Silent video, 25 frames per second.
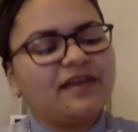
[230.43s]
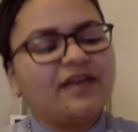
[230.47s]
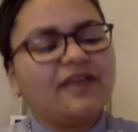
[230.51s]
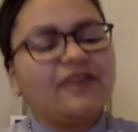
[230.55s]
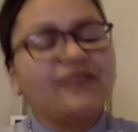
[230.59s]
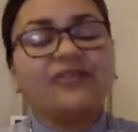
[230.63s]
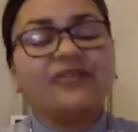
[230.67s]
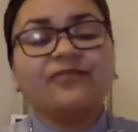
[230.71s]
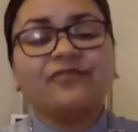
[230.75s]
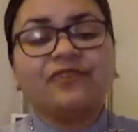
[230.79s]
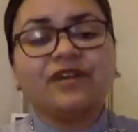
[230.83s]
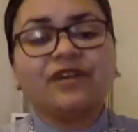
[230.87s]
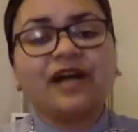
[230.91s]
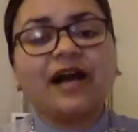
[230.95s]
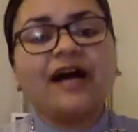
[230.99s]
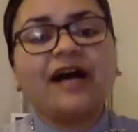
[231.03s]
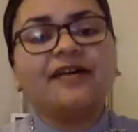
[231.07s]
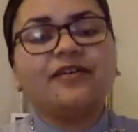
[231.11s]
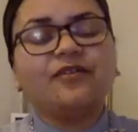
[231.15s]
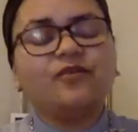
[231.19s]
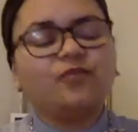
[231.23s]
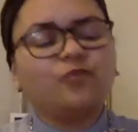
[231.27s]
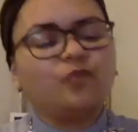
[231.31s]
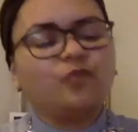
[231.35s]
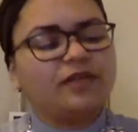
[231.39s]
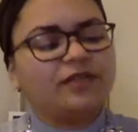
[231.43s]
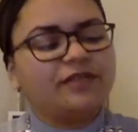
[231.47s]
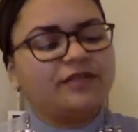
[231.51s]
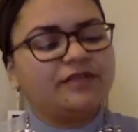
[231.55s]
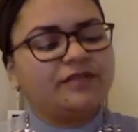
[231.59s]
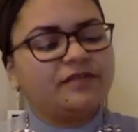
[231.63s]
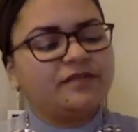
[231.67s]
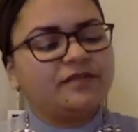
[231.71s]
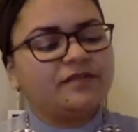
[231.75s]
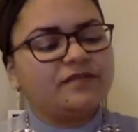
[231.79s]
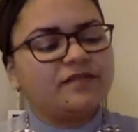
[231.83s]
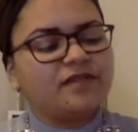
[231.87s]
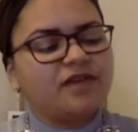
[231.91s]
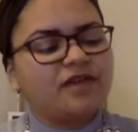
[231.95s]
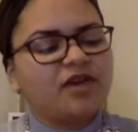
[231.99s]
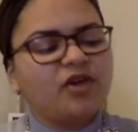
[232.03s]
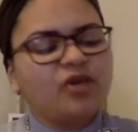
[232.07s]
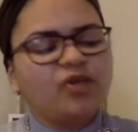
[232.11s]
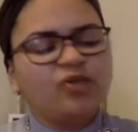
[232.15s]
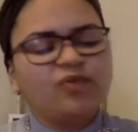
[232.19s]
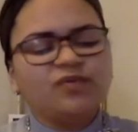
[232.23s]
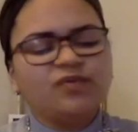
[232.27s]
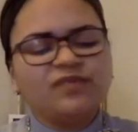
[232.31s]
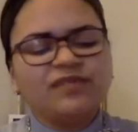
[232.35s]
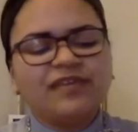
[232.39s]
the forgotten ones,
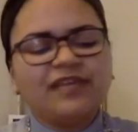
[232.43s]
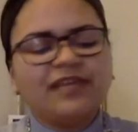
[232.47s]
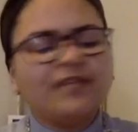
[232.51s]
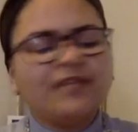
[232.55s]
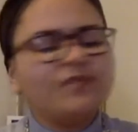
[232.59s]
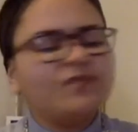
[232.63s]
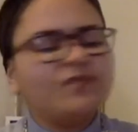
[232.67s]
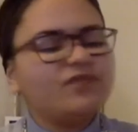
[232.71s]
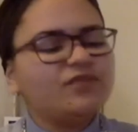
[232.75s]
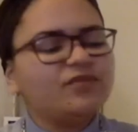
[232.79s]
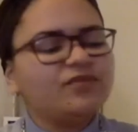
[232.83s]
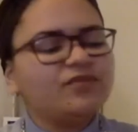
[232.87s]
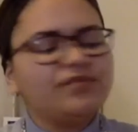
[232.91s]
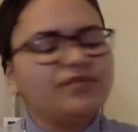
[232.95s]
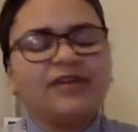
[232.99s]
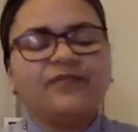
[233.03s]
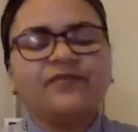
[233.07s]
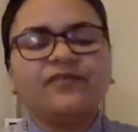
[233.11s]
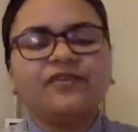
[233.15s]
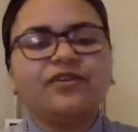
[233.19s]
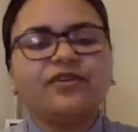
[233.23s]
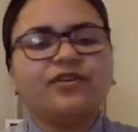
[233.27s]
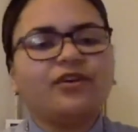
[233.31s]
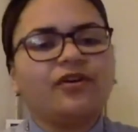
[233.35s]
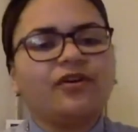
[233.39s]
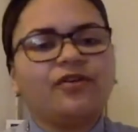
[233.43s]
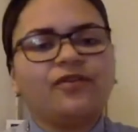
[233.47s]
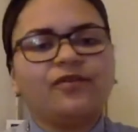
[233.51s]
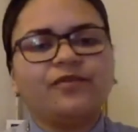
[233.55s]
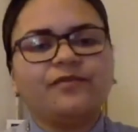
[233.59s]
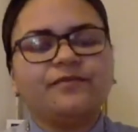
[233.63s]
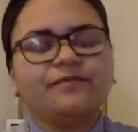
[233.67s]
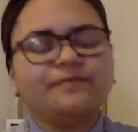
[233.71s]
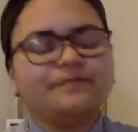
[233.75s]
whose names you'll never know.